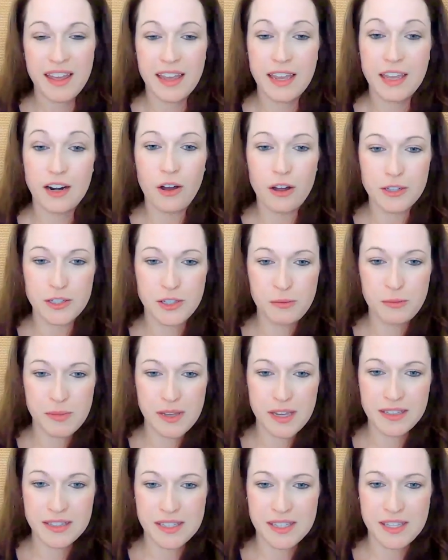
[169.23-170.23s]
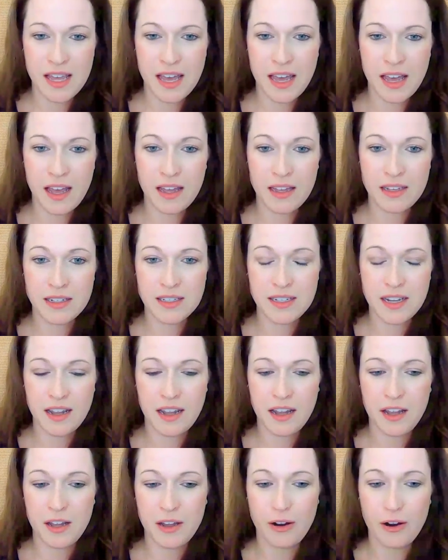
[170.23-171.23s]
It also means that
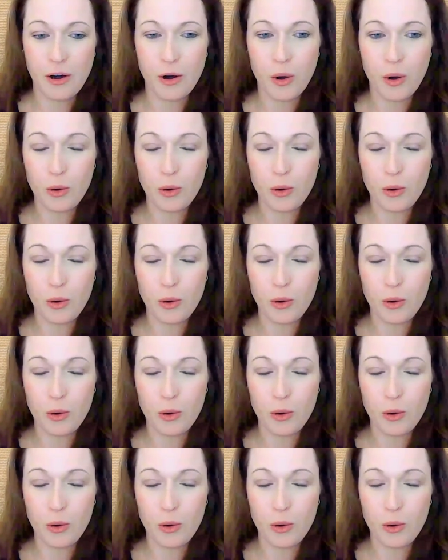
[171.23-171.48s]
our